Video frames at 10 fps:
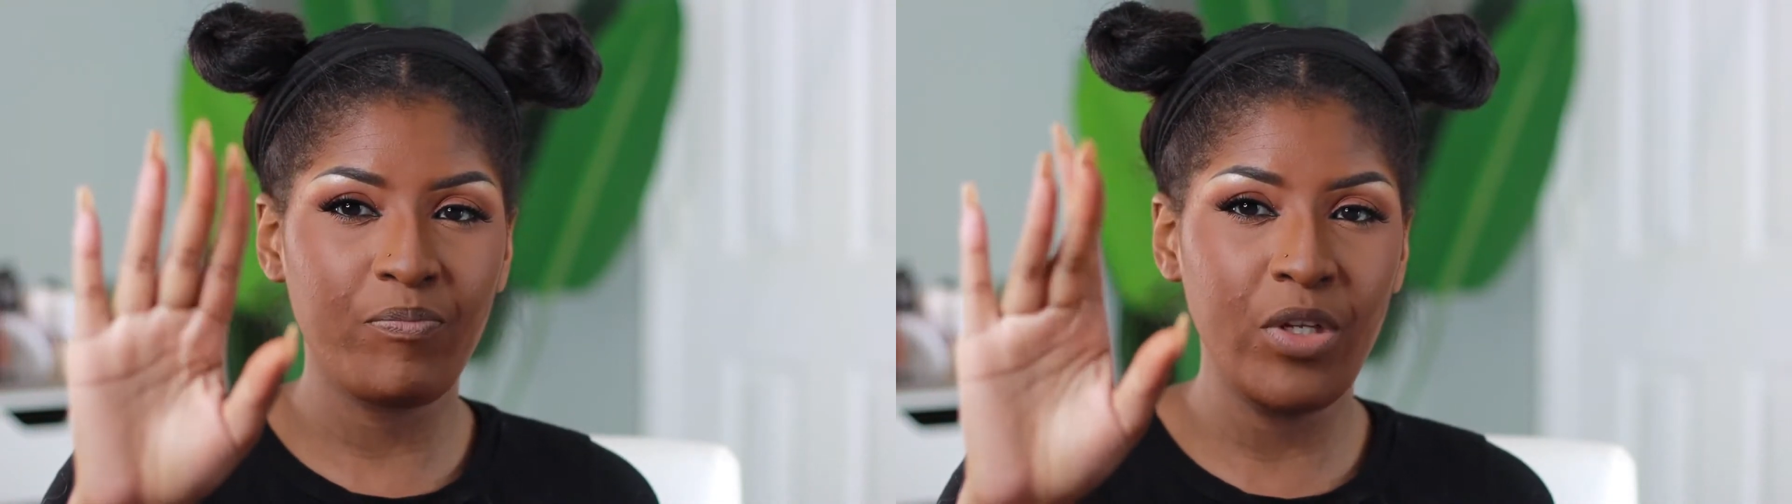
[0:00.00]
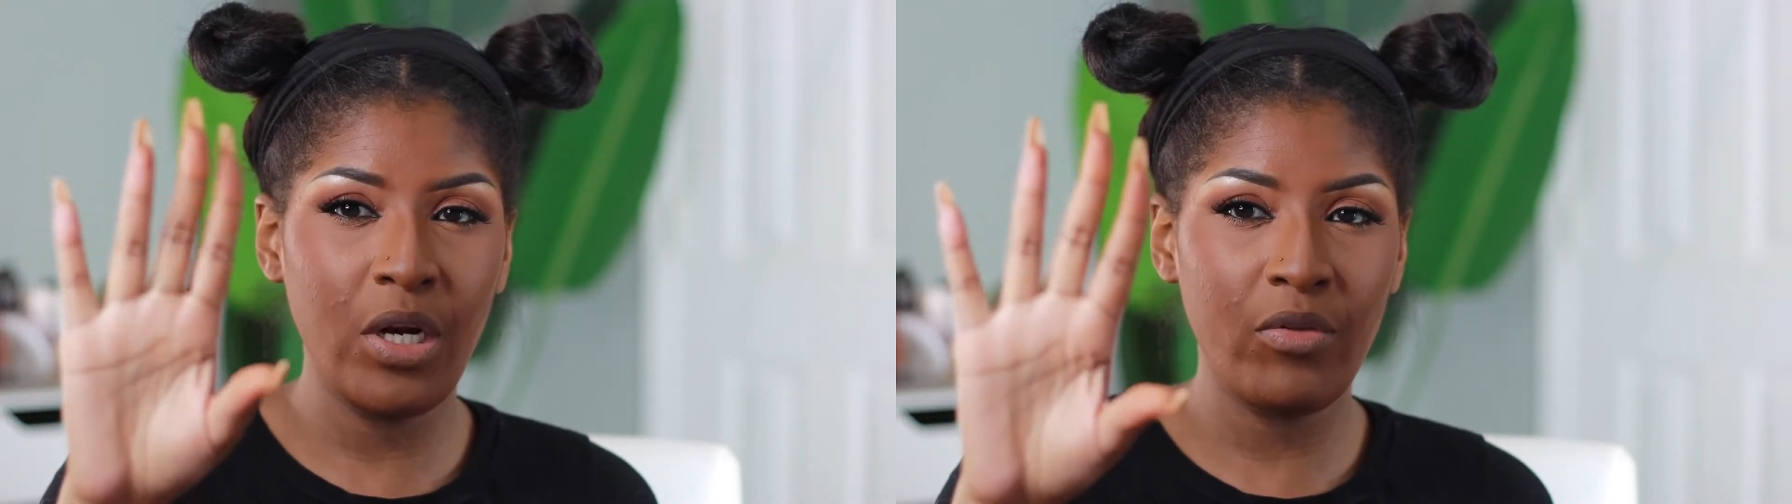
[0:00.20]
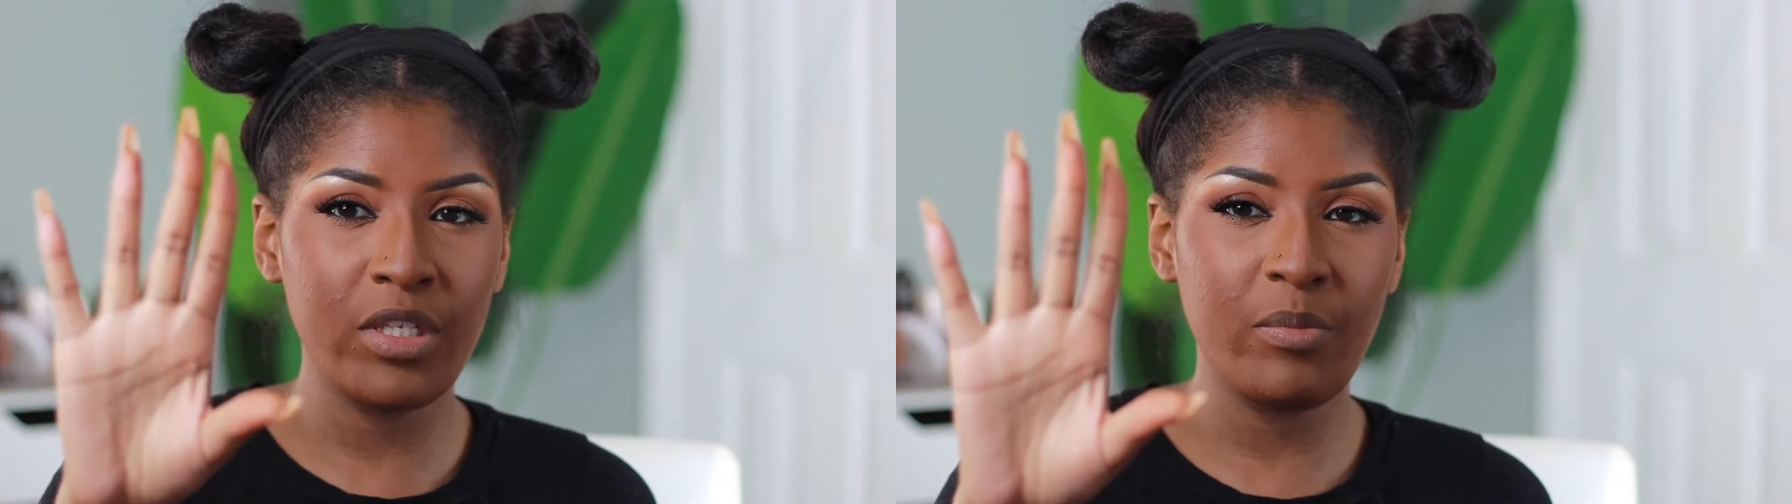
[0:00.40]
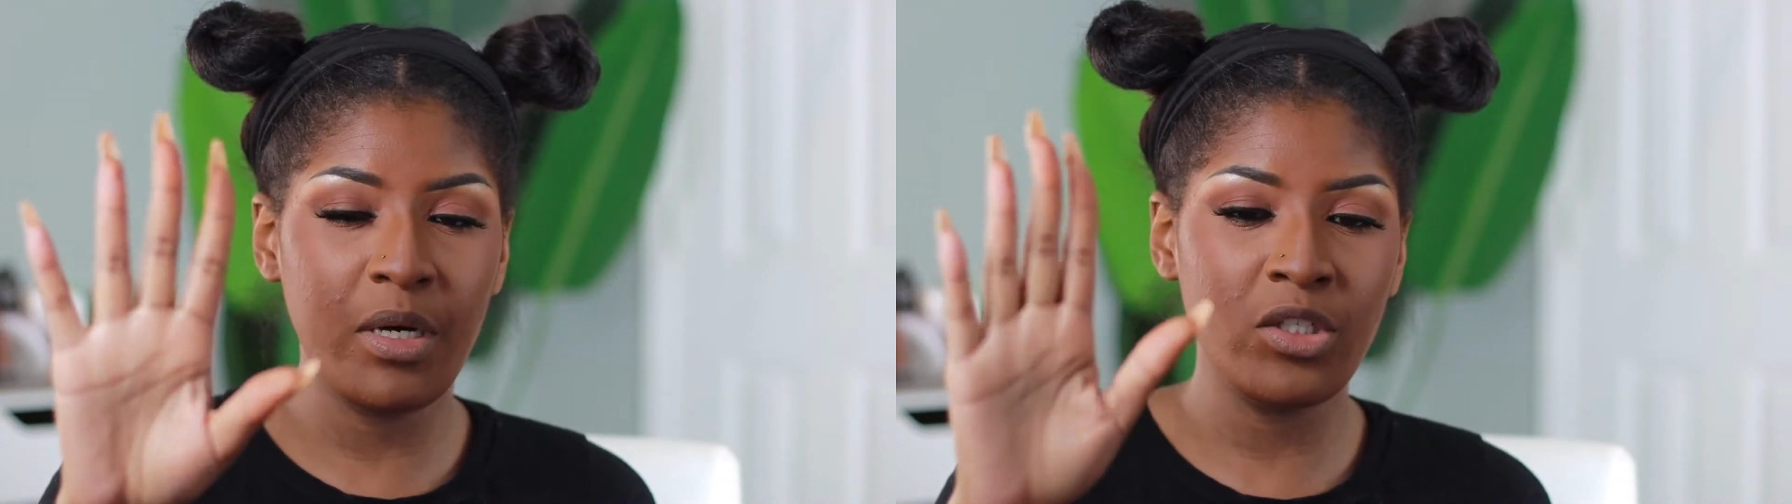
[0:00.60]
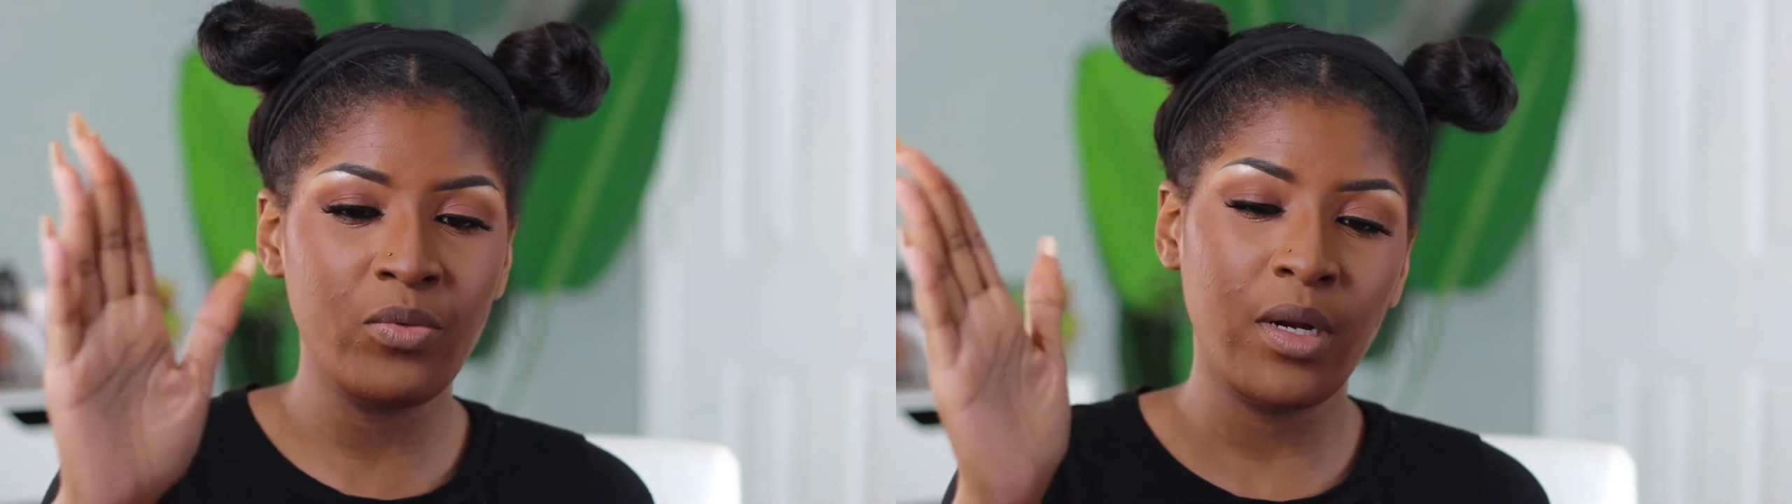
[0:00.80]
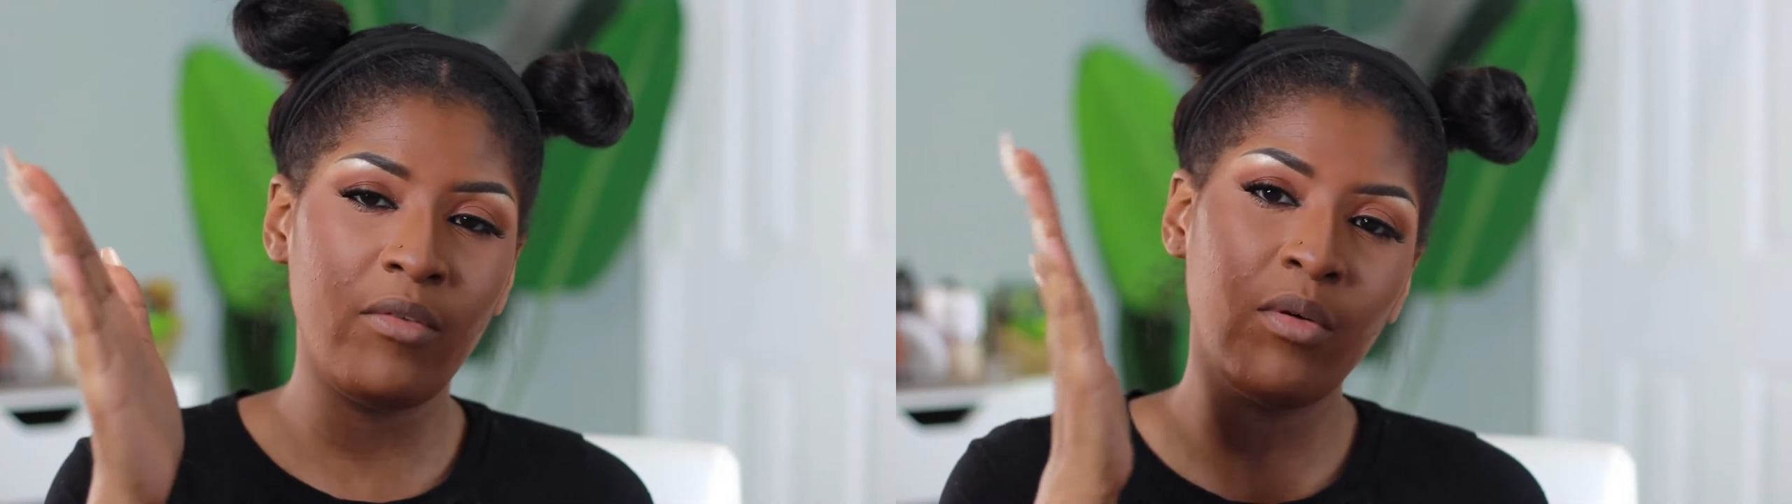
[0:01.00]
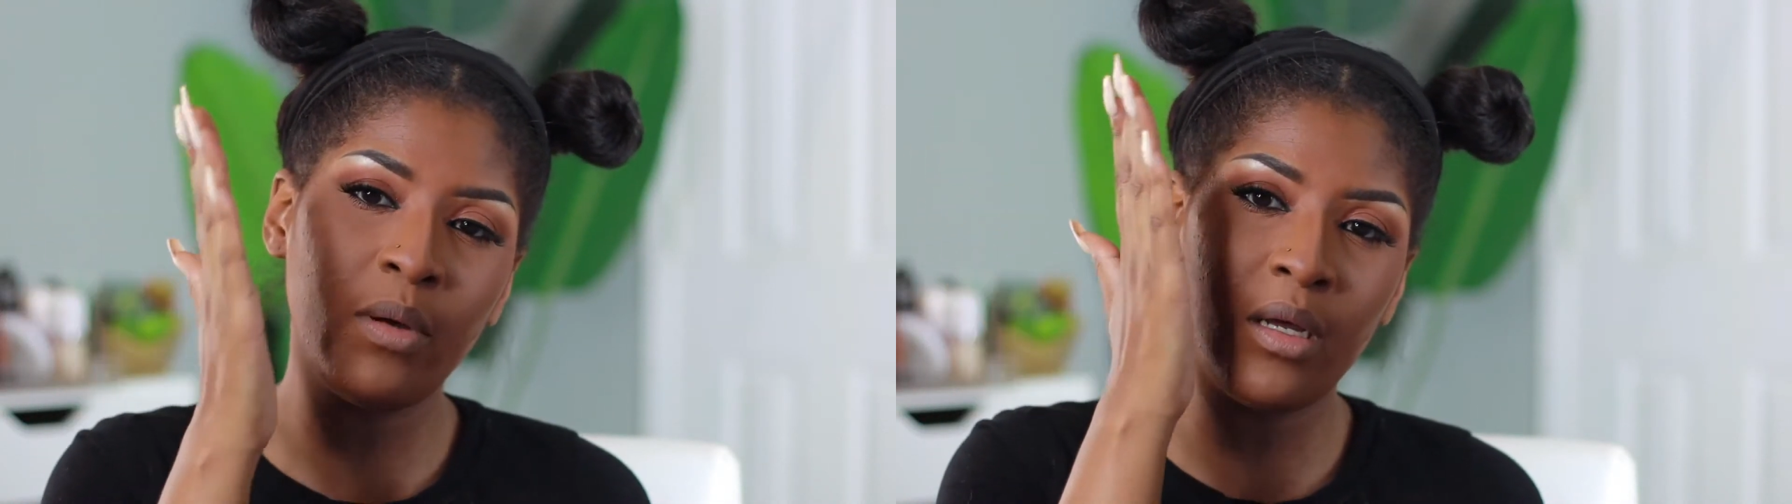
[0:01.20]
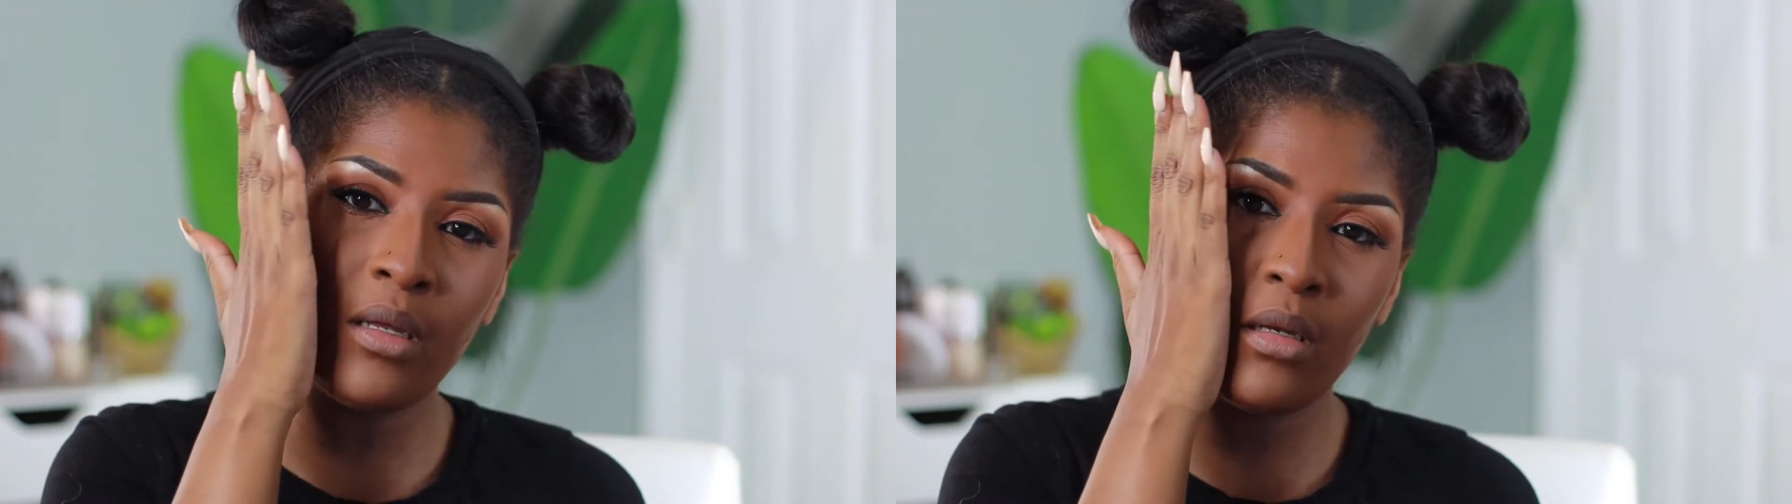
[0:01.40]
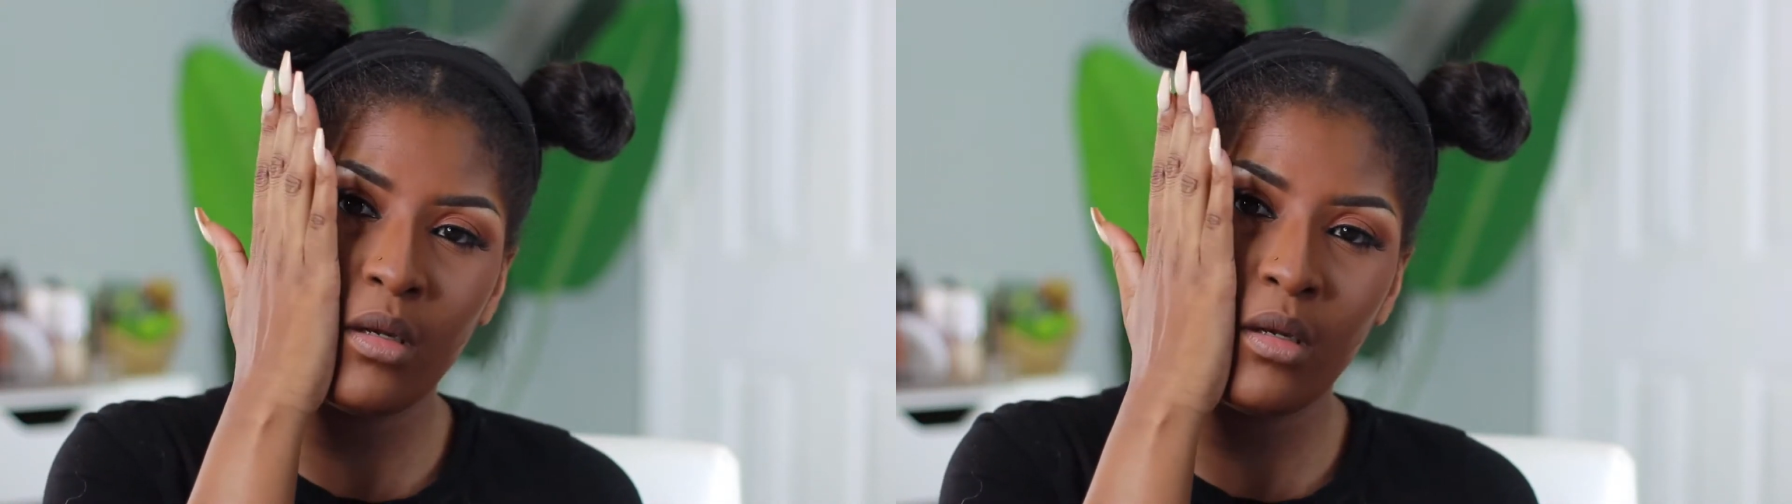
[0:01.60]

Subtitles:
you know, the sponge or whatever, but